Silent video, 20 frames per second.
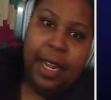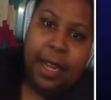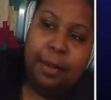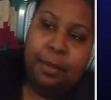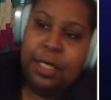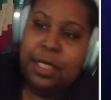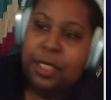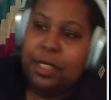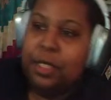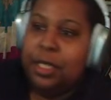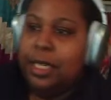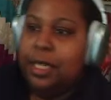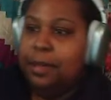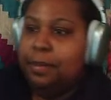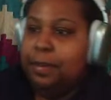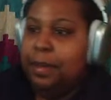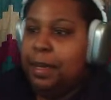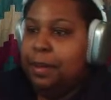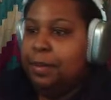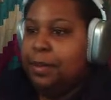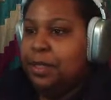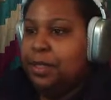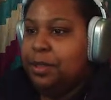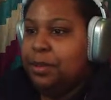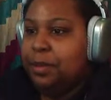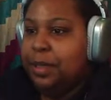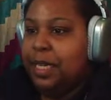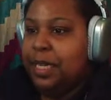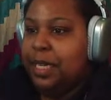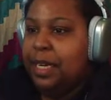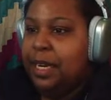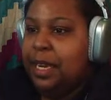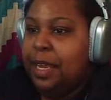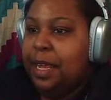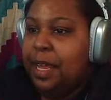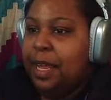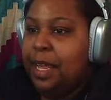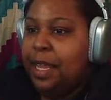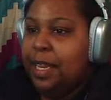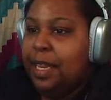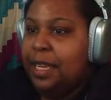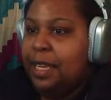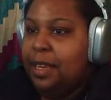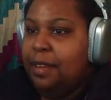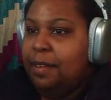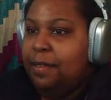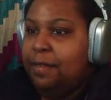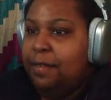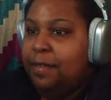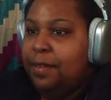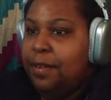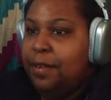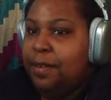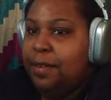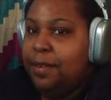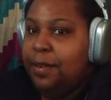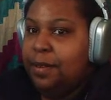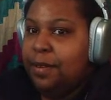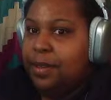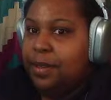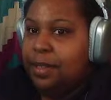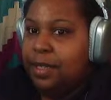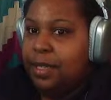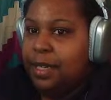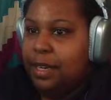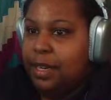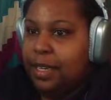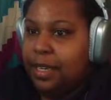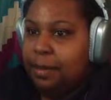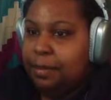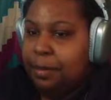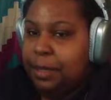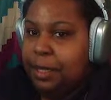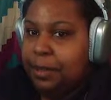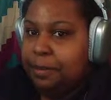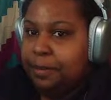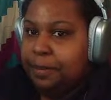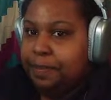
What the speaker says: I'm just trying to be able to read the full document.